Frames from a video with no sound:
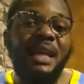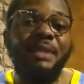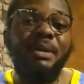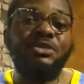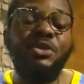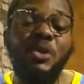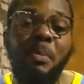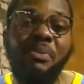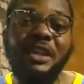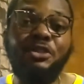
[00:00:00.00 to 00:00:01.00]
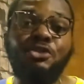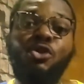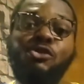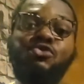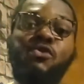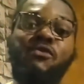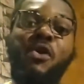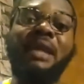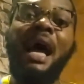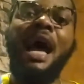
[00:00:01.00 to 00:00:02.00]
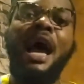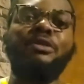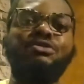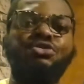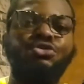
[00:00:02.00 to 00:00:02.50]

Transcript: and I'm just going to press the throttle further.